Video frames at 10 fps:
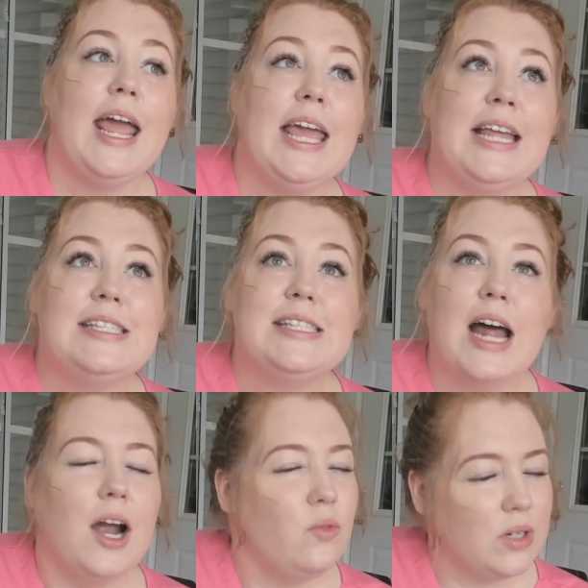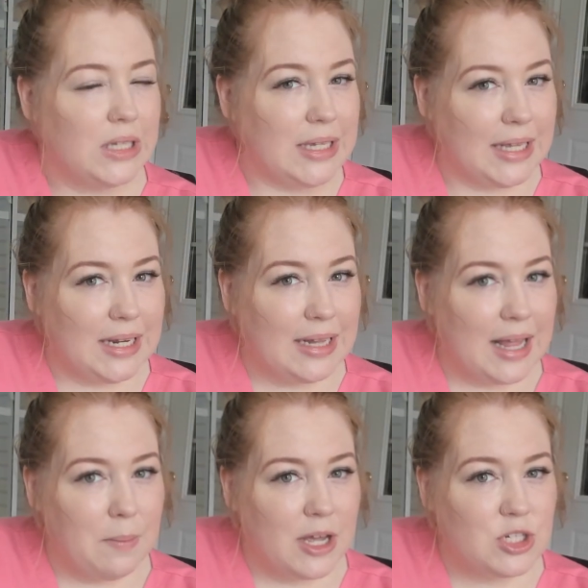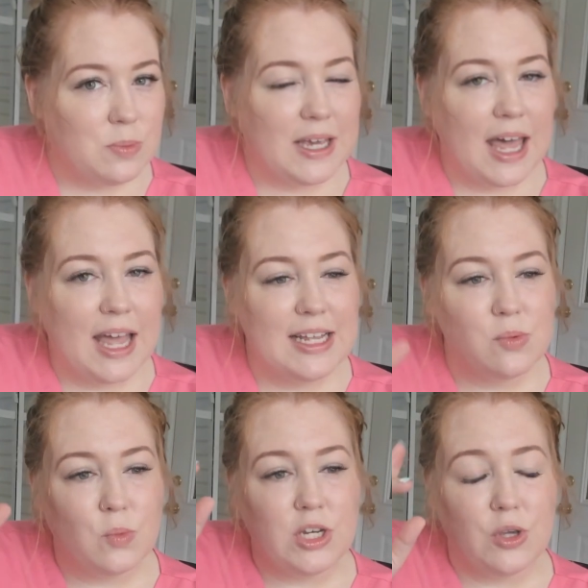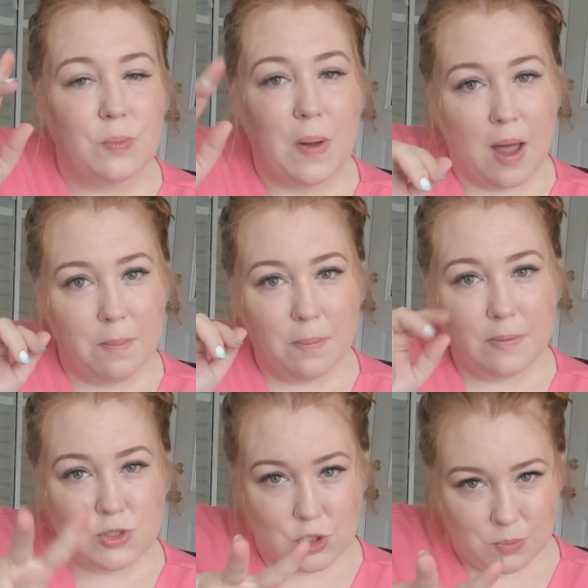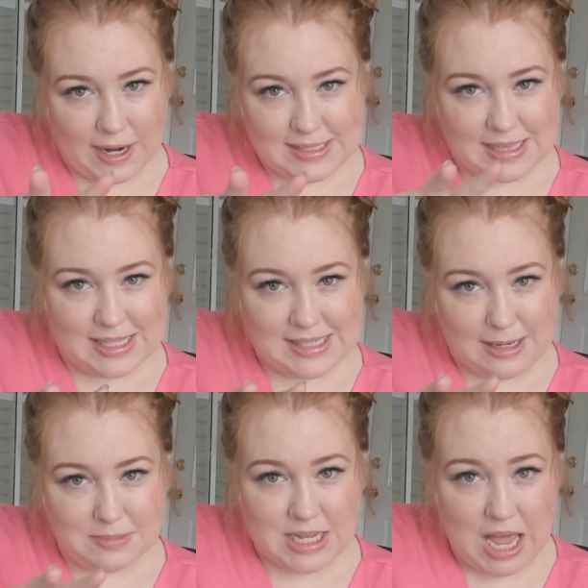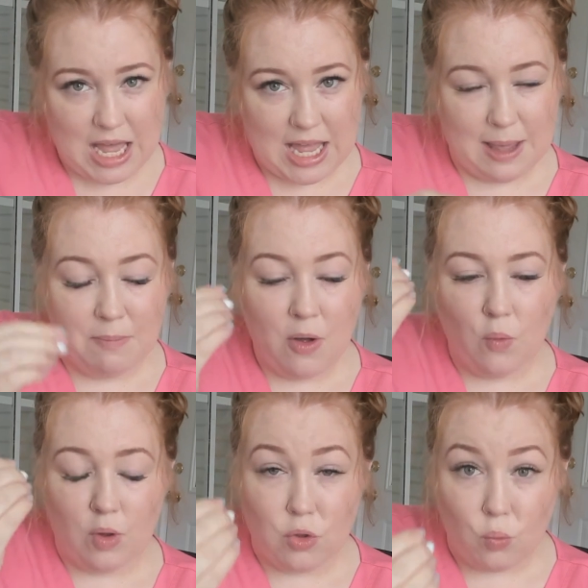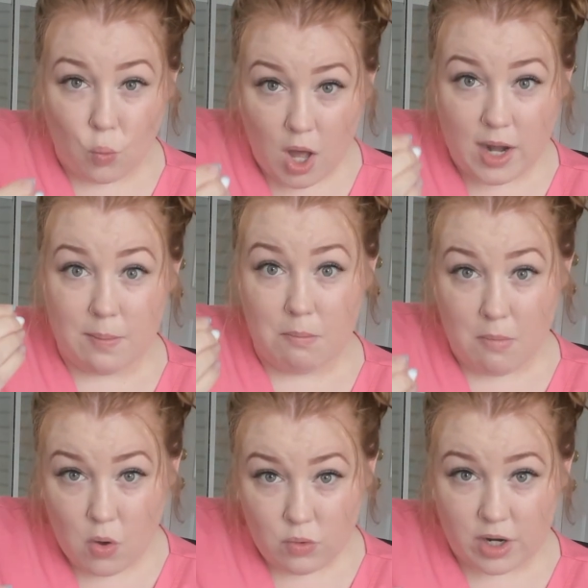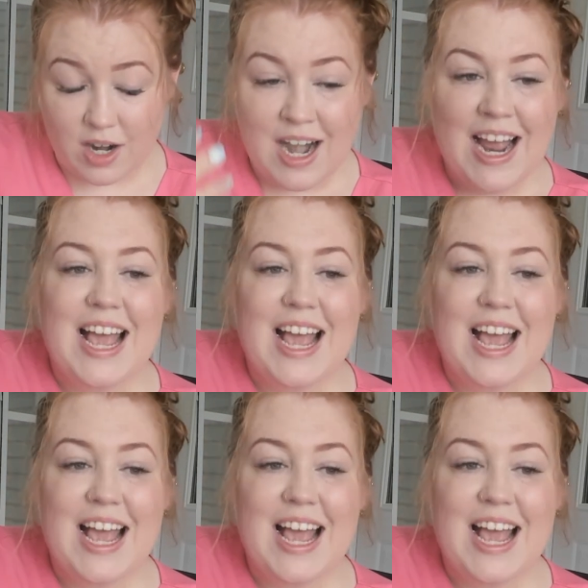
it's not really getting that much, because when you pump two breaths at the same time with one motor,